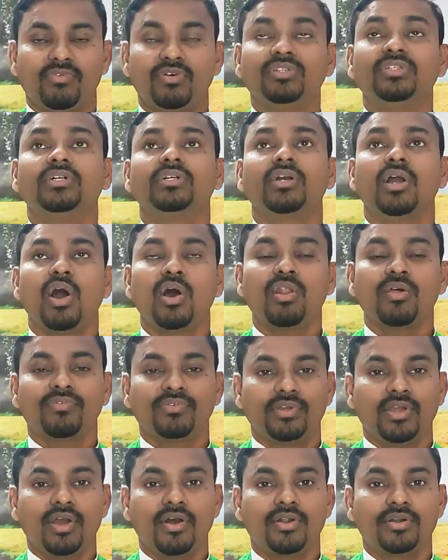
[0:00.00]
for the call
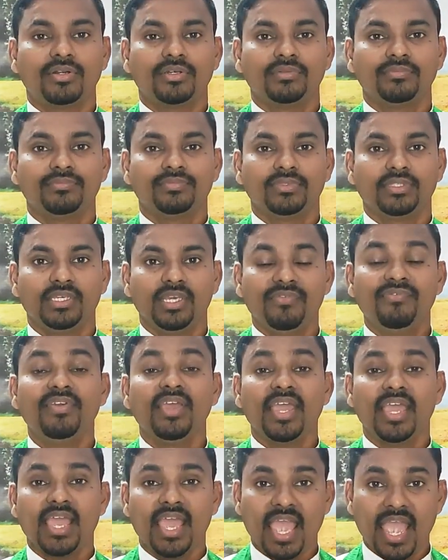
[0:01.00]
of God if
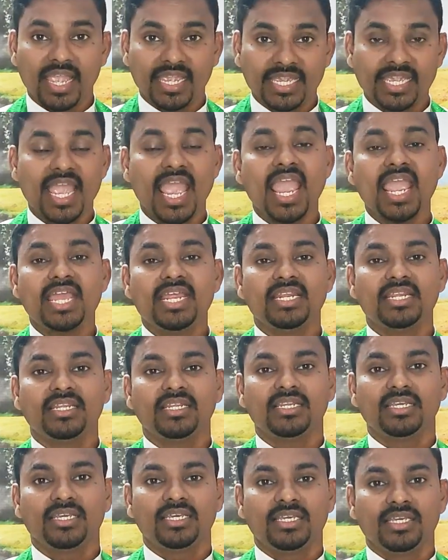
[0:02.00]

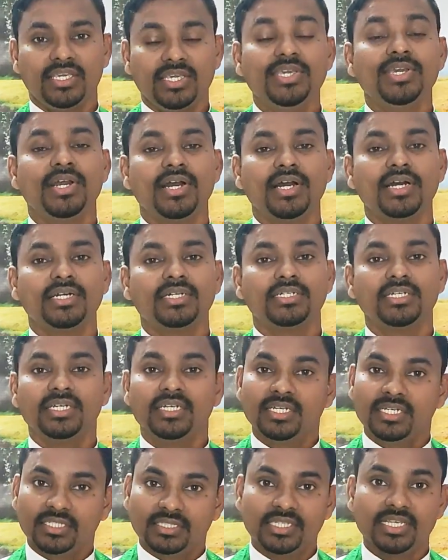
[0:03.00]
again he
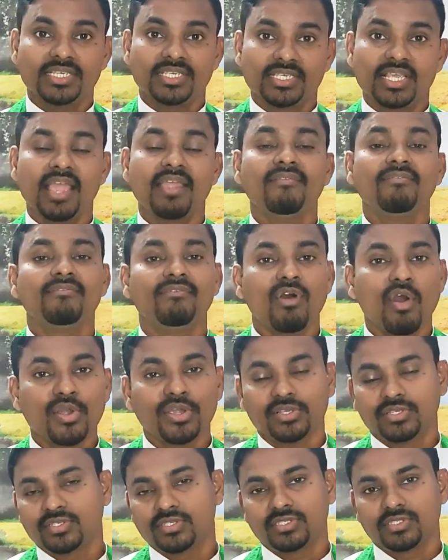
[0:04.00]
heard the same
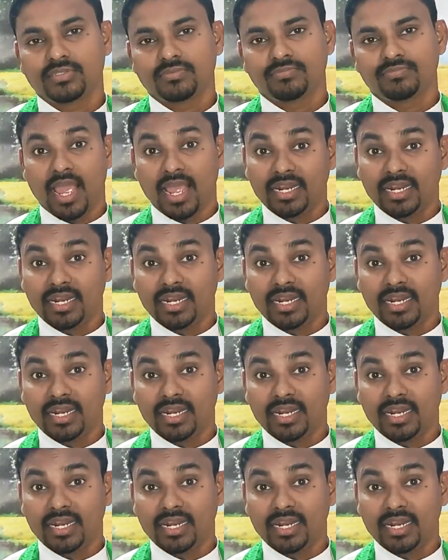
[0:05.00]
voice.